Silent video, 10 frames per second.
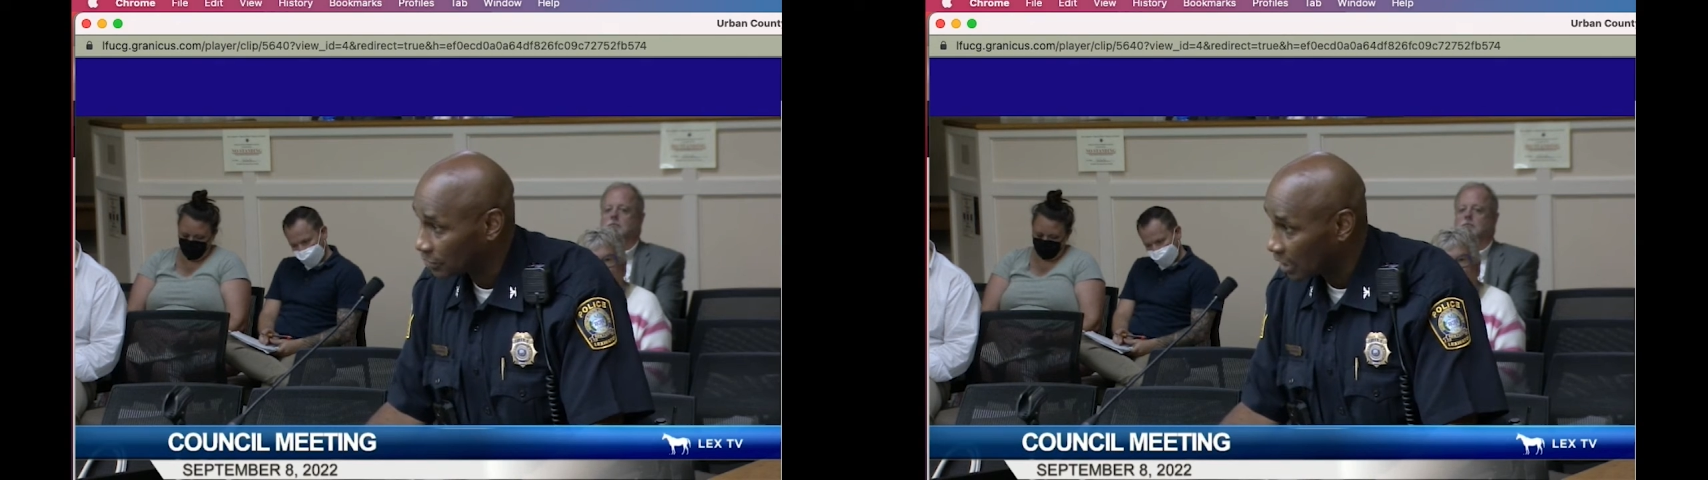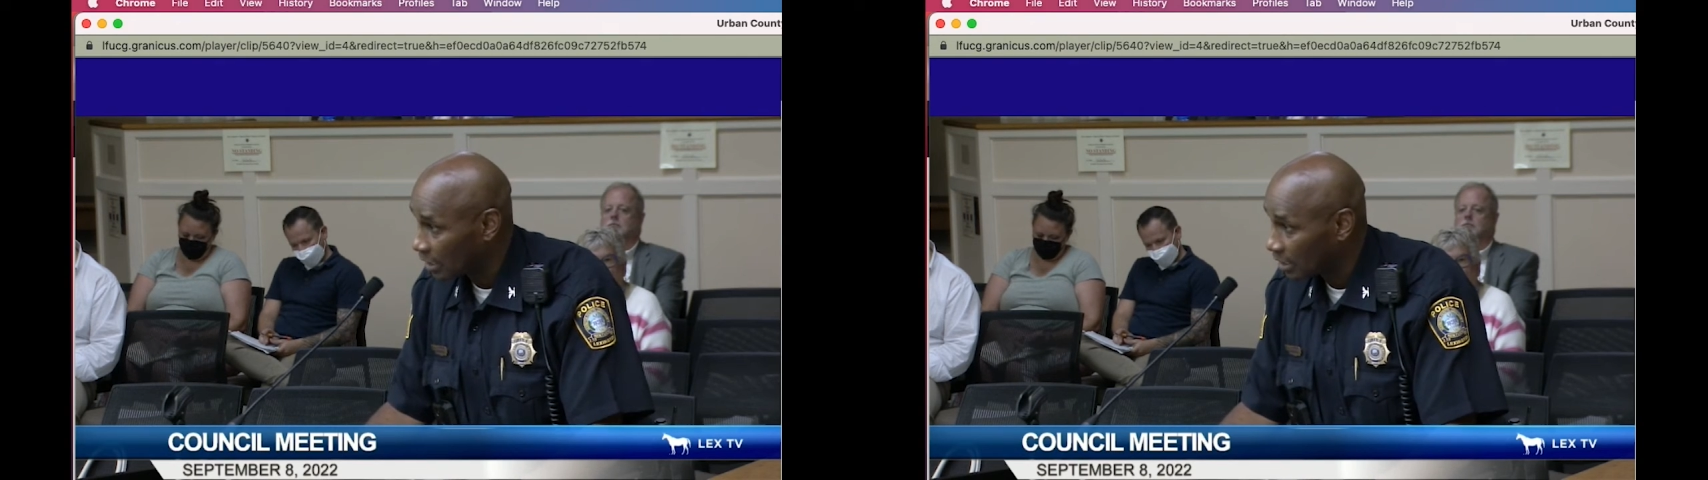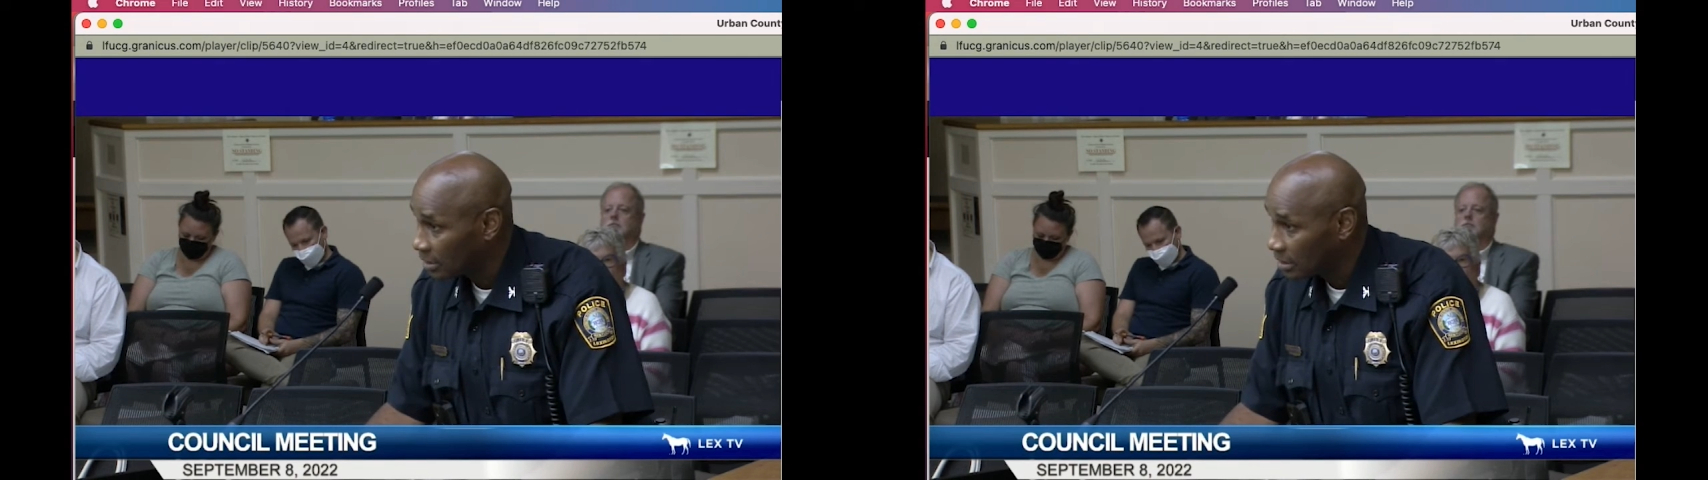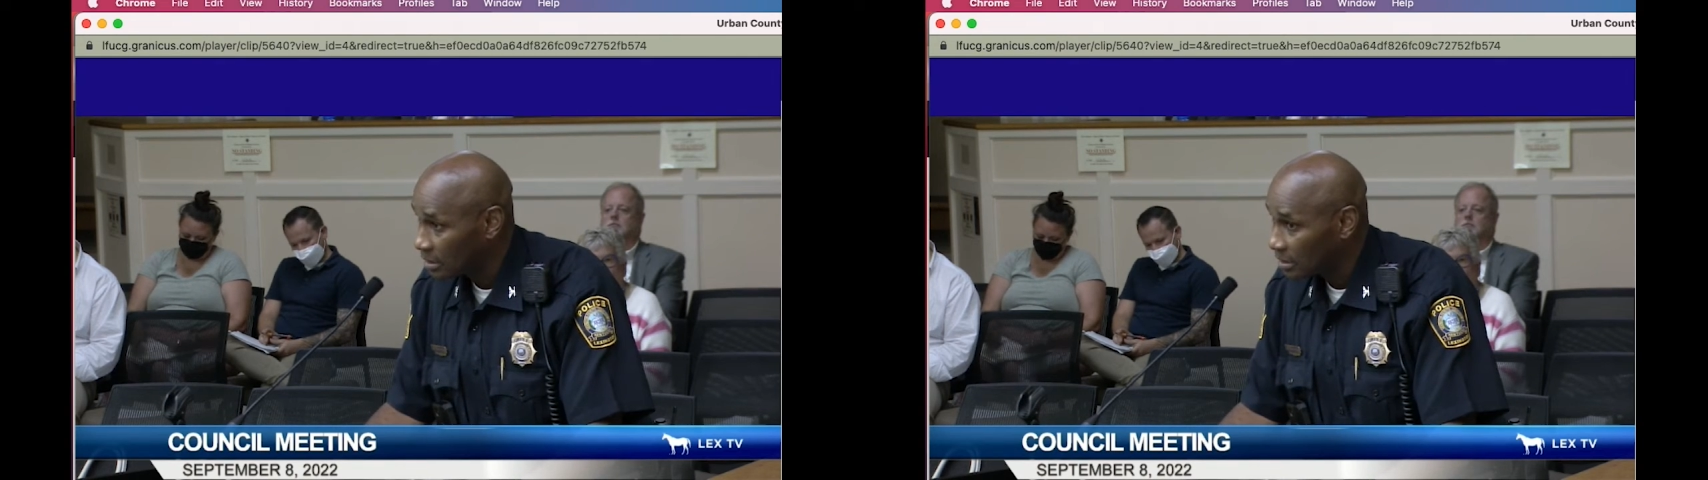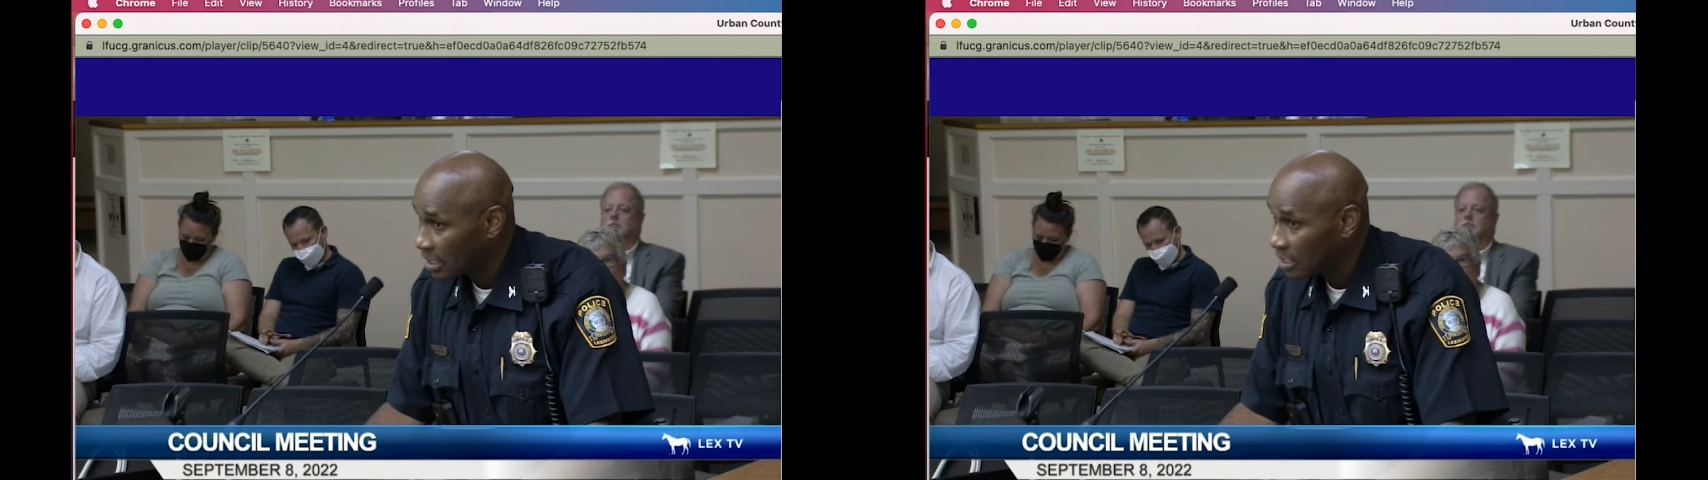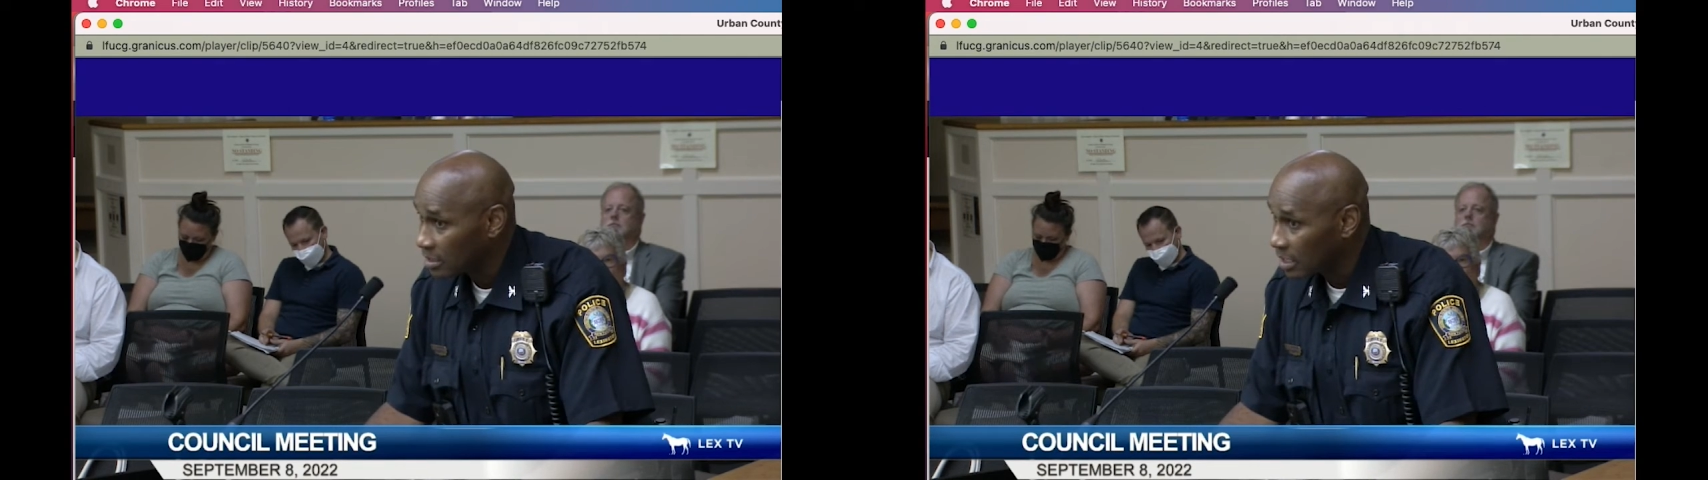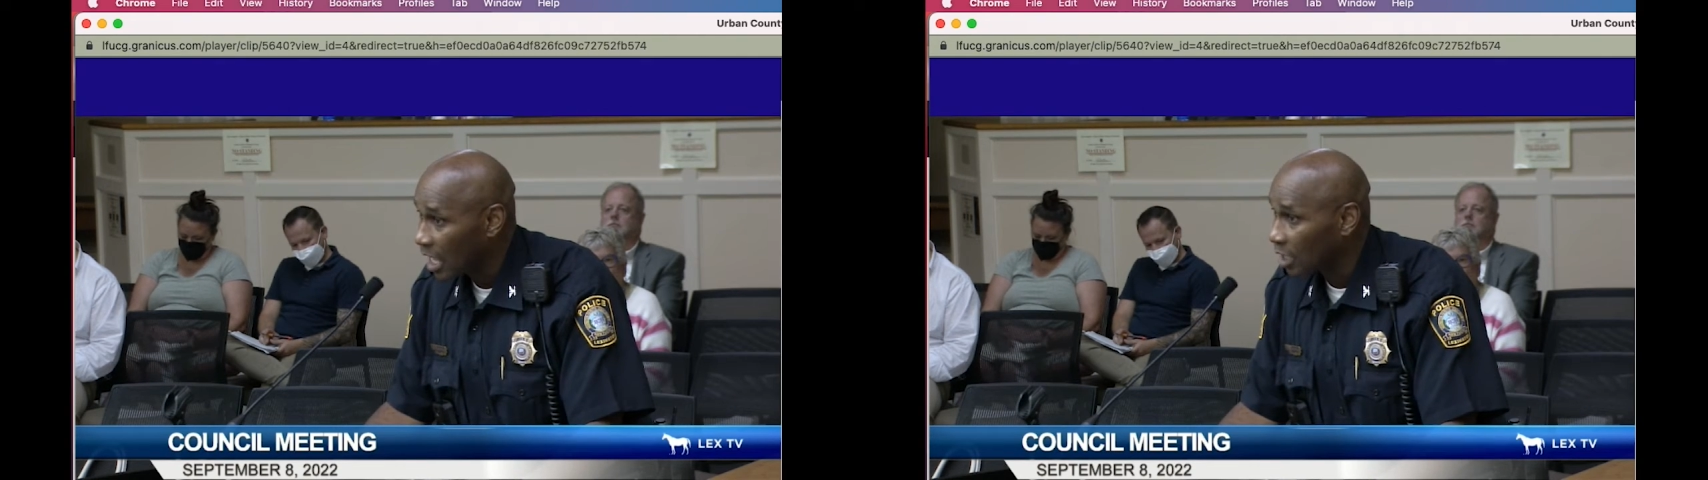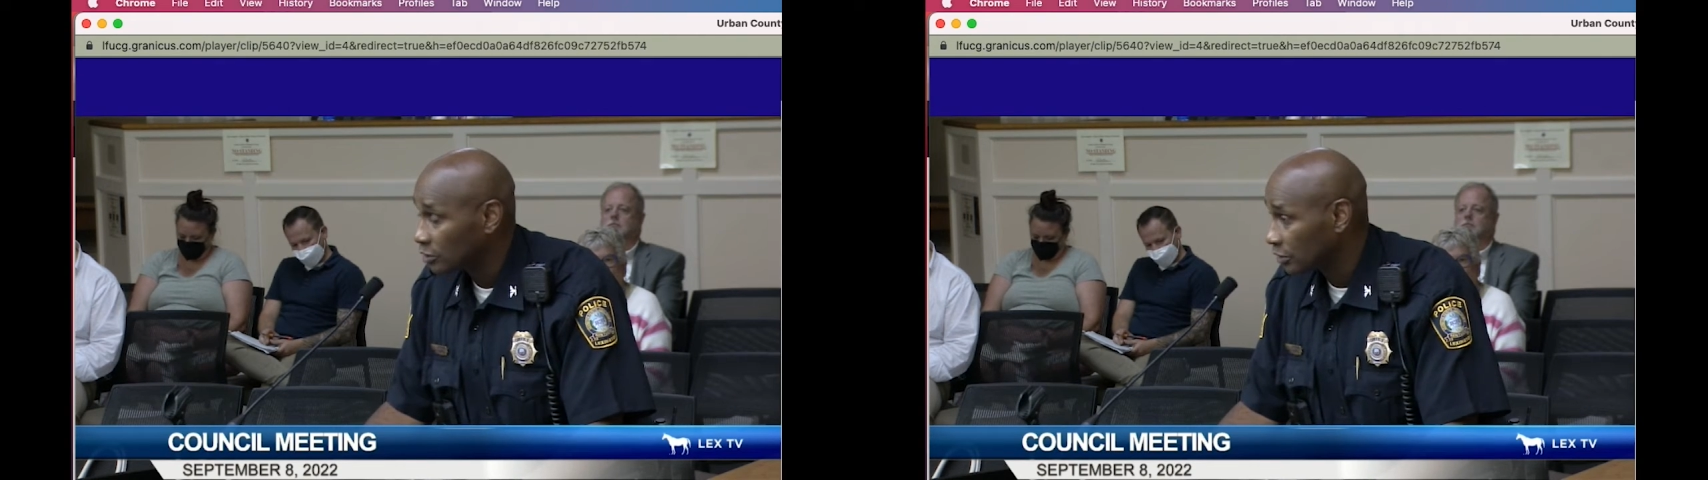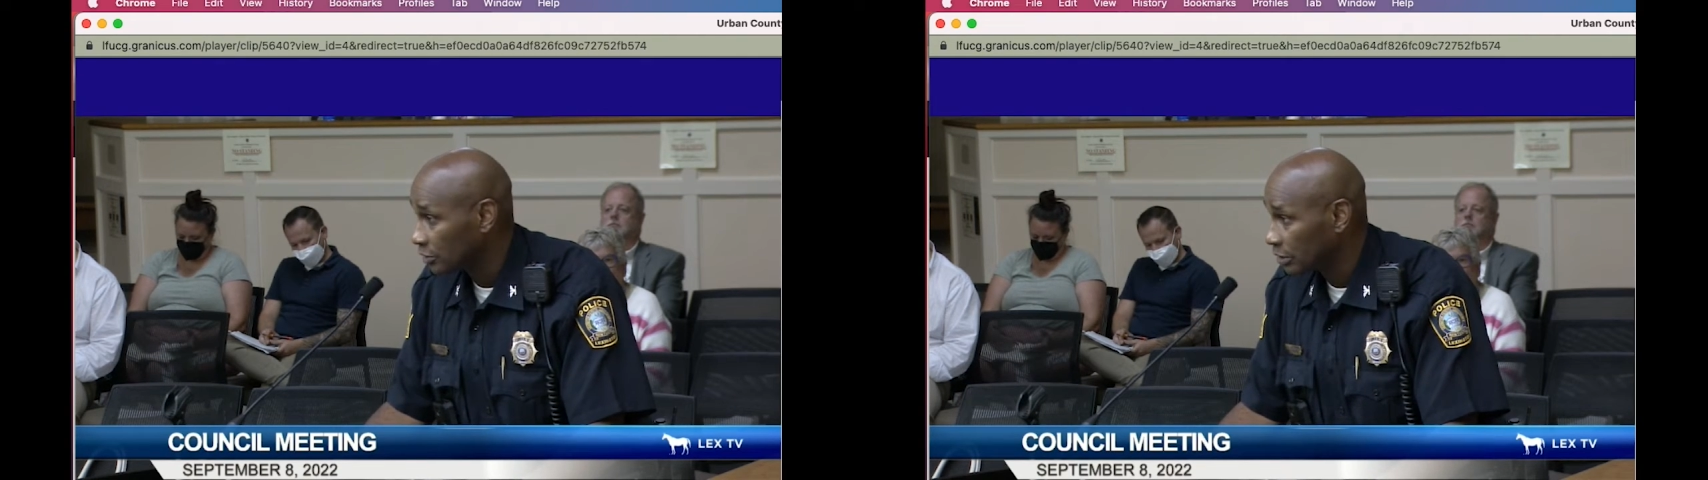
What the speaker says: or officers have to understand,